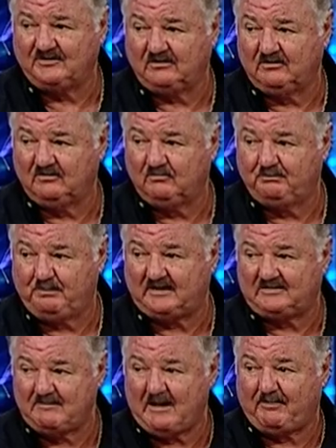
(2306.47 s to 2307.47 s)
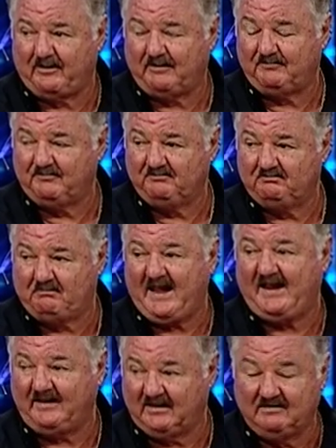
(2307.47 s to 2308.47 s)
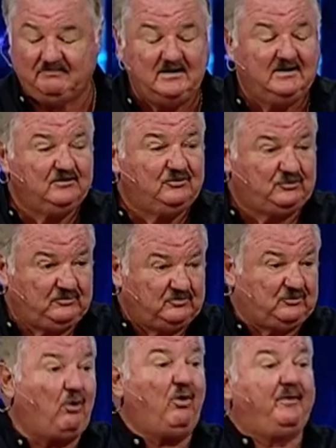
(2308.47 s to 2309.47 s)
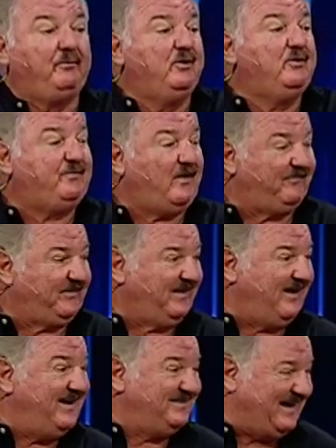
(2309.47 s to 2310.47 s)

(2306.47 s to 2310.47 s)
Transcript: that picked him up on a bed and tore the roof off the guy's